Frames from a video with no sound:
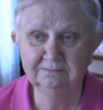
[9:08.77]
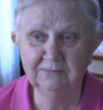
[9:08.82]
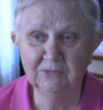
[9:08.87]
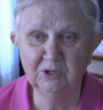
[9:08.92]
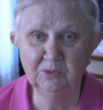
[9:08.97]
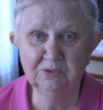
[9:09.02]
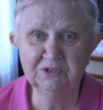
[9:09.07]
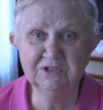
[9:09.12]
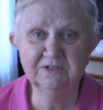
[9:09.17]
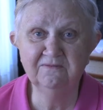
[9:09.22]

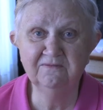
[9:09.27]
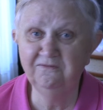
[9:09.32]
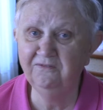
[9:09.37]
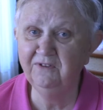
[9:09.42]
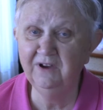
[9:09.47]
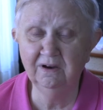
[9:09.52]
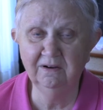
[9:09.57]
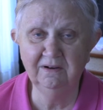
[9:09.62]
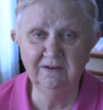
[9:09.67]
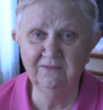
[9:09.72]
It was a
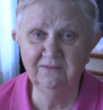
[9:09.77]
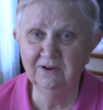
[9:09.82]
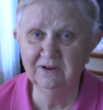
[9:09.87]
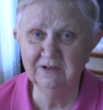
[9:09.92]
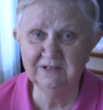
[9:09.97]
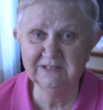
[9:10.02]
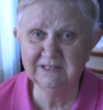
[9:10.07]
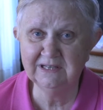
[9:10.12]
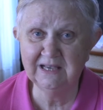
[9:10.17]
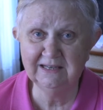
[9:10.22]
very,
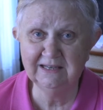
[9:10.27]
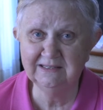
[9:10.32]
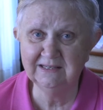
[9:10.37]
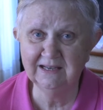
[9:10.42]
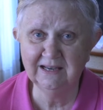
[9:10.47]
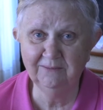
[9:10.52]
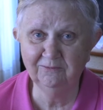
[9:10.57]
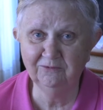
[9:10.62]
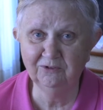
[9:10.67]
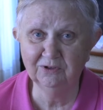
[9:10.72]
very sad
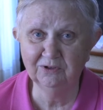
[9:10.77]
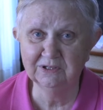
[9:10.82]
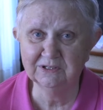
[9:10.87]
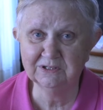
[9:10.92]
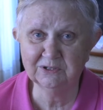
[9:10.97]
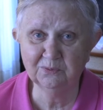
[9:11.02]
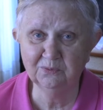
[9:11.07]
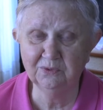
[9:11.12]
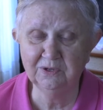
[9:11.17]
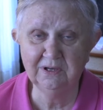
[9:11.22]
time for
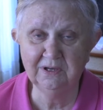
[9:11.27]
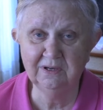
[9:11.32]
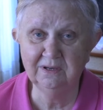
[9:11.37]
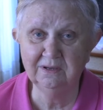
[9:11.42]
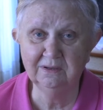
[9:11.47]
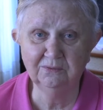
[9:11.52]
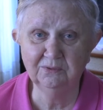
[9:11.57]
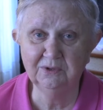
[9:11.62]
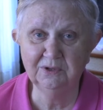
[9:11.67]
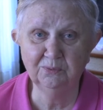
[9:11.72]
us.
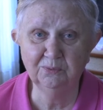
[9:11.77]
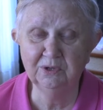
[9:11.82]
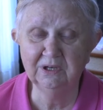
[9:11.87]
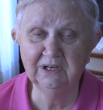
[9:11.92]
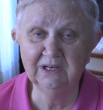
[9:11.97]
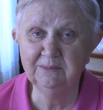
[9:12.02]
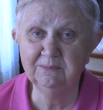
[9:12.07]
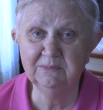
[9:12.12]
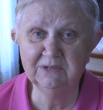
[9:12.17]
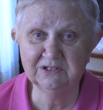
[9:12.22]
We
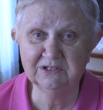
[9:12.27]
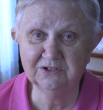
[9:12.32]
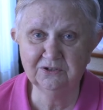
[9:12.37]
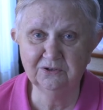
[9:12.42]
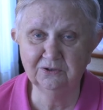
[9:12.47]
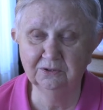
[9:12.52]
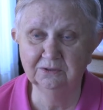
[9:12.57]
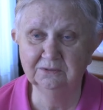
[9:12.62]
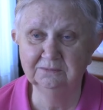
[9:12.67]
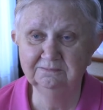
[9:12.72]
really missed her.